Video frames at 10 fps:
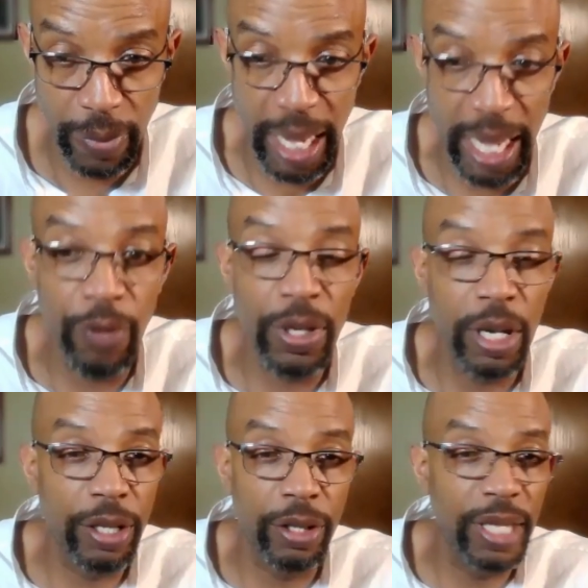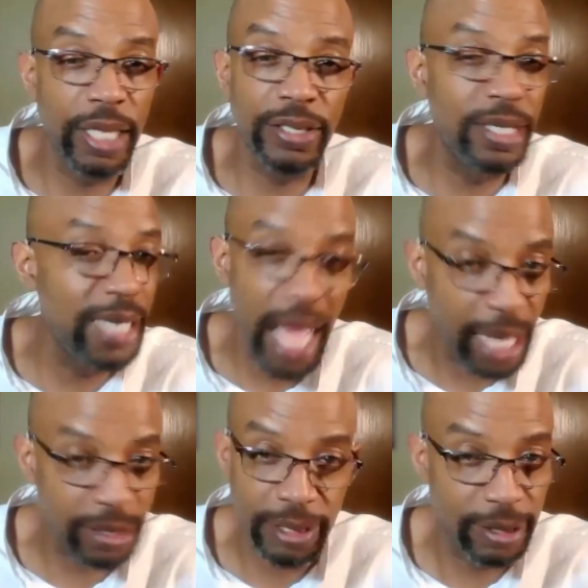I would argue that it's
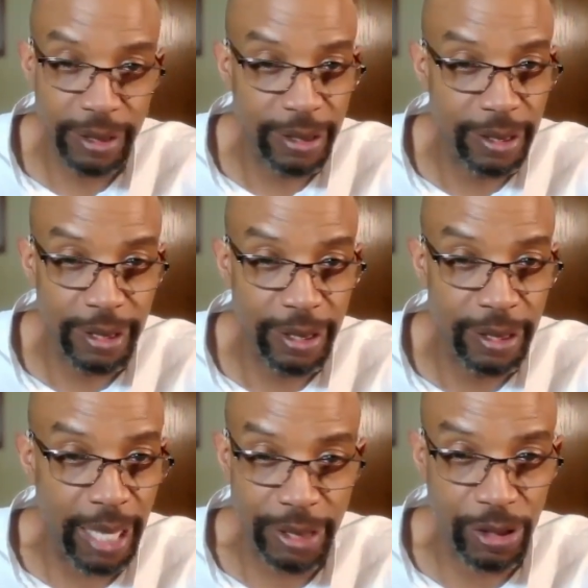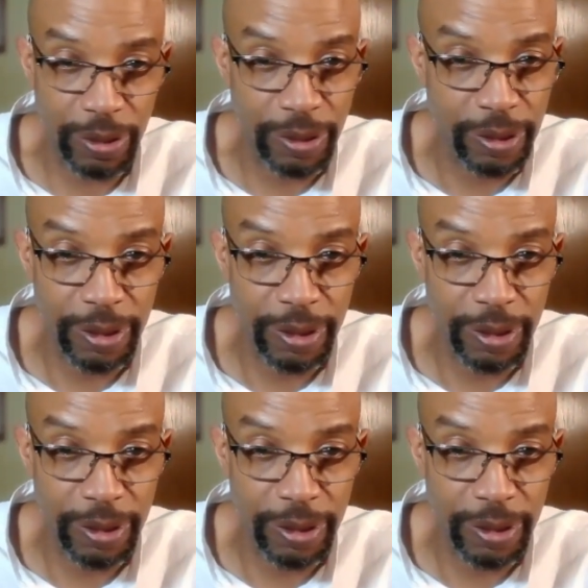not logical.